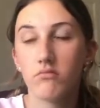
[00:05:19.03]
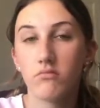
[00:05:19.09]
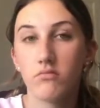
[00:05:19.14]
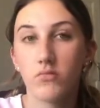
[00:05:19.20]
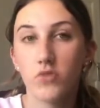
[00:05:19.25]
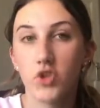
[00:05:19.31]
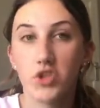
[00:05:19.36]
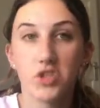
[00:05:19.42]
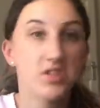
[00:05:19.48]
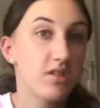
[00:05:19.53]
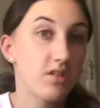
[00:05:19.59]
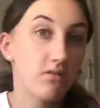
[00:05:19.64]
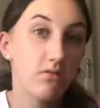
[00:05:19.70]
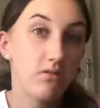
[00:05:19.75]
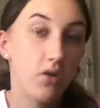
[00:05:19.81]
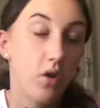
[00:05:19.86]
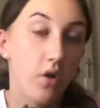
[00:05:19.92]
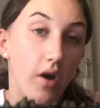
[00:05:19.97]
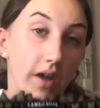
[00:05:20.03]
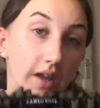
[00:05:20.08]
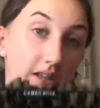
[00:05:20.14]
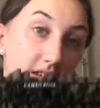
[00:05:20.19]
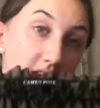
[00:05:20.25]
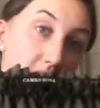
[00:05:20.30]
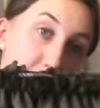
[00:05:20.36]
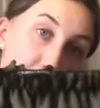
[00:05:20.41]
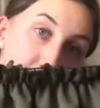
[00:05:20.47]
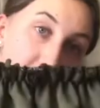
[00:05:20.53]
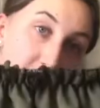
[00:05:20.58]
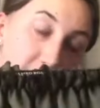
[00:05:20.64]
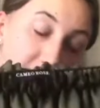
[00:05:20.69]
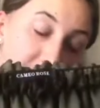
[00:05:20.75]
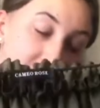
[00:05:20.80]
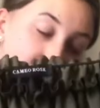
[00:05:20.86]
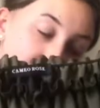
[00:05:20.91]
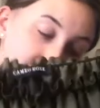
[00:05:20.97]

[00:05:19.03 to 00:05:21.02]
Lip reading: just thought I'd keep it because it is